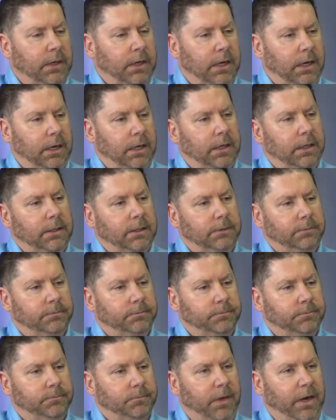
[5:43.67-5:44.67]

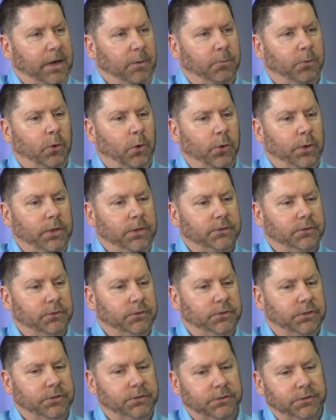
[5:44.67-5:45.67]
My employees are
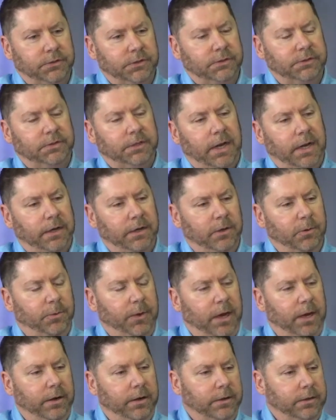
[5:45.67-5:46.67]
just as excited
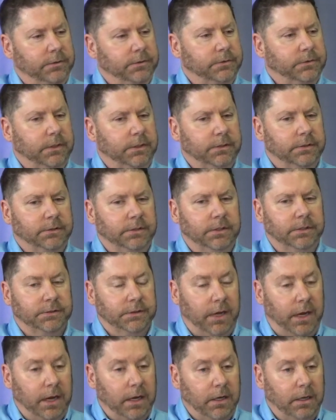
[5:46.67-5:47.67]
about it as
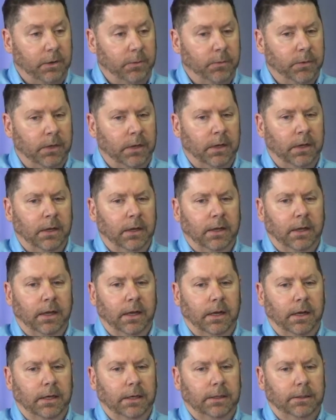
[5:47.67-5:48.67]
I am.
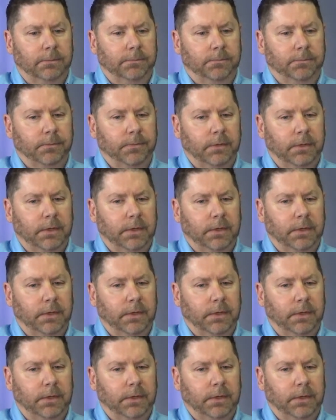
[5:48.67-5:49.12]
Not